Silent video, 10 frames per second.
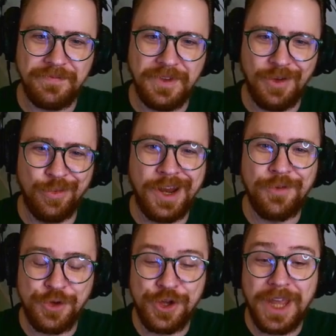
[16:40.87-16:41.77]

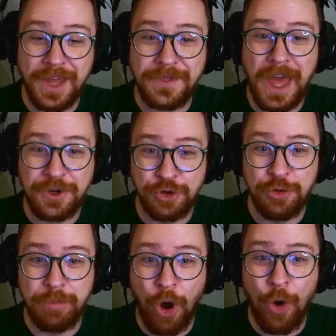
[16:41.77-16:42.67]
Whenever you get that new
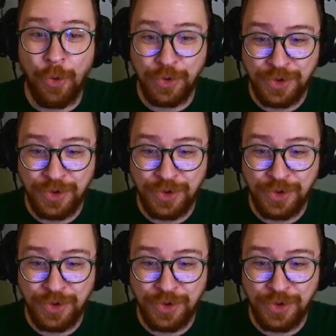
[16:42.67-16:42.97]
bone,